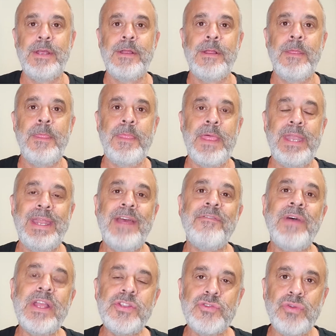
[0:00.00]
then
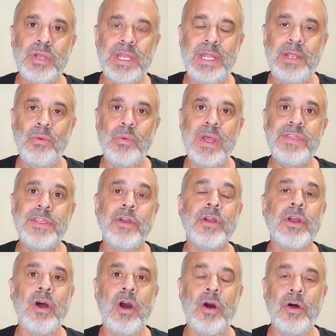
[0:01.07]
eventually when they're
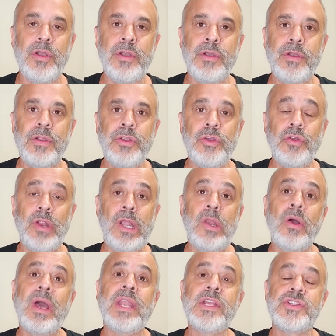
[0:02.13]
gone, you're going to
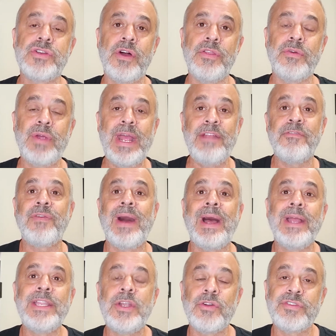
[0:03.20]
look at each other and
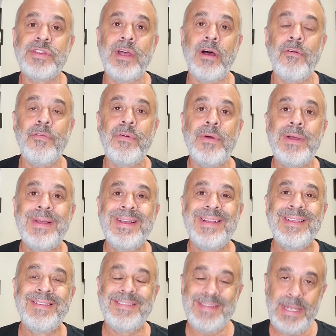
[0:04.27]
find yourself
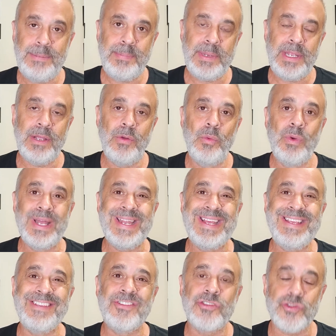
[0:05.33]
sleeping with
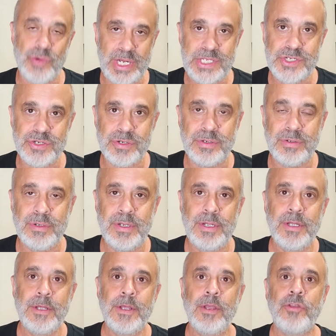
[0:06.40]
a stranger.
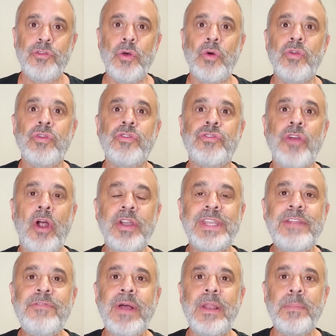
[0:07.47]
So start
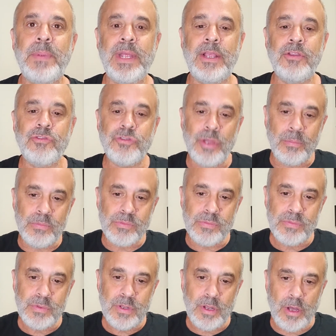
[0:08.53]
developing some
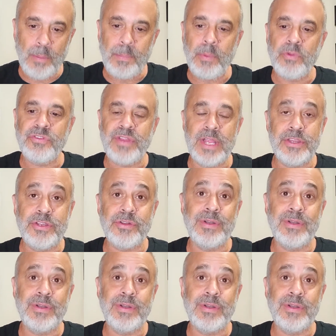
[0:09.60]
couple-centered